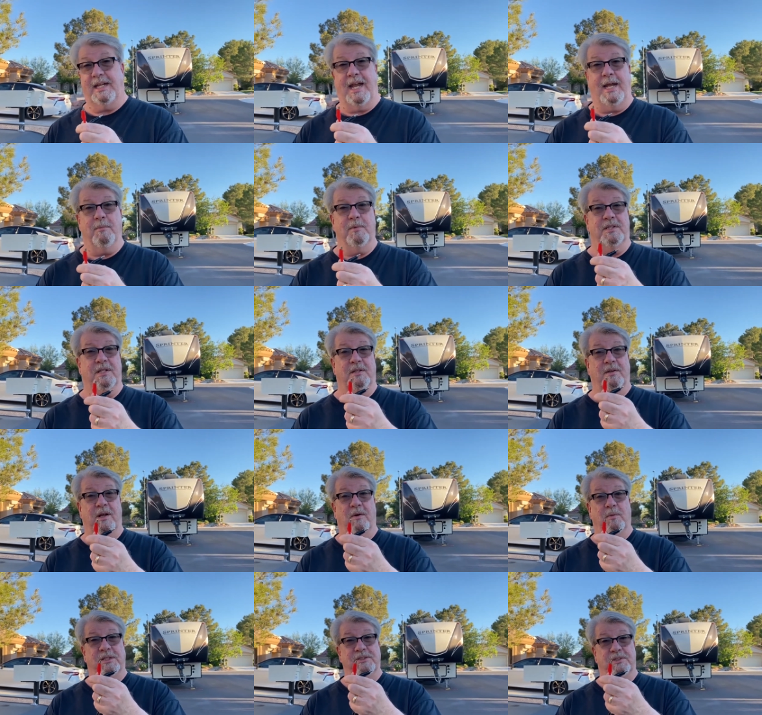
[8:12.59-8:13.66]
came with the
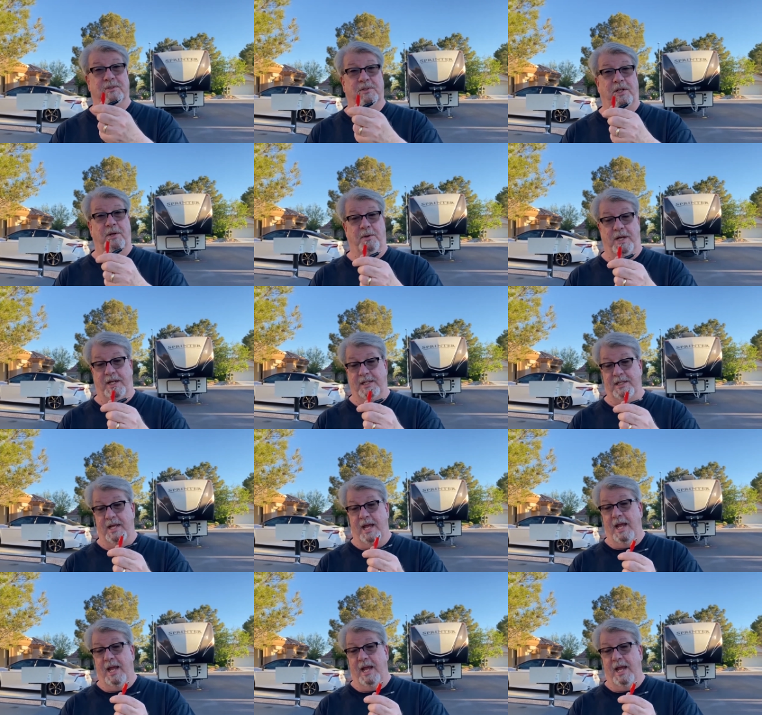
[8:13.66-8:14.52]
original unit.